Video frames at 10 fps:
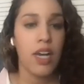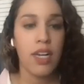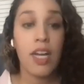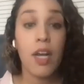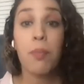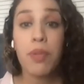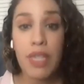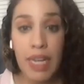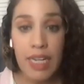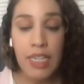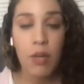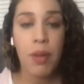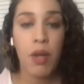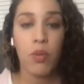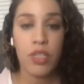complain
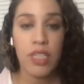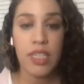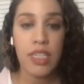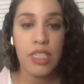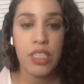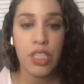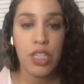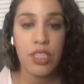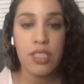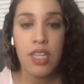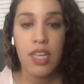about working conditions,